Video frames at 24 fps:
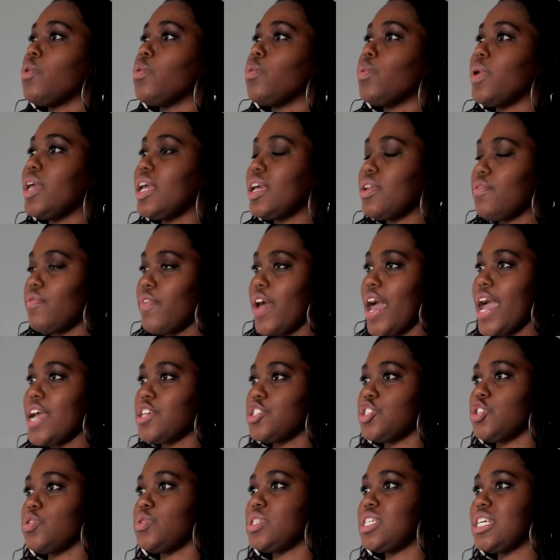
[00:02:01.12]
We
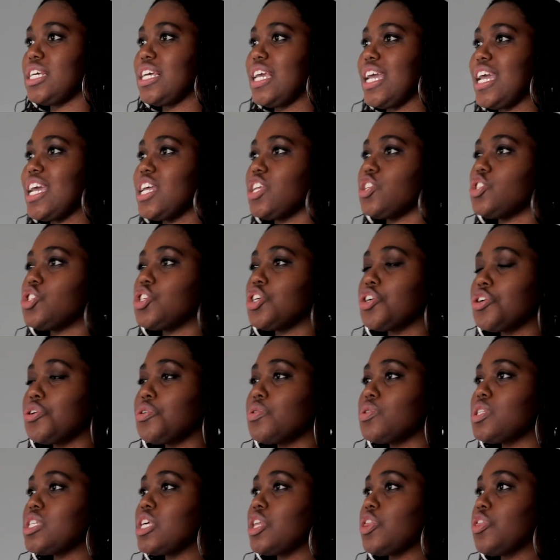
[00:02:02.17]
advise you to get
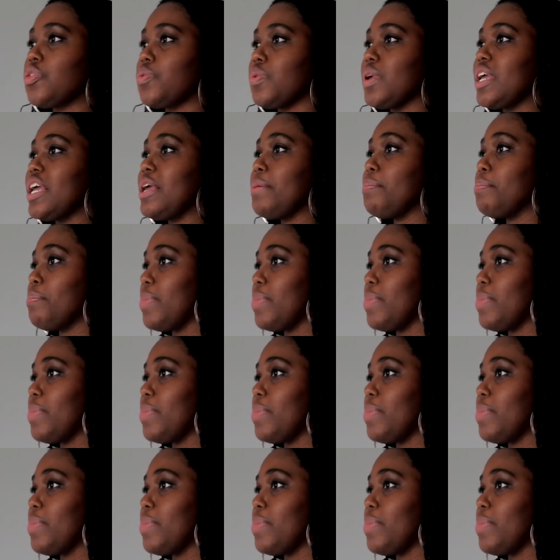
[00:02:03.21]
2 to 3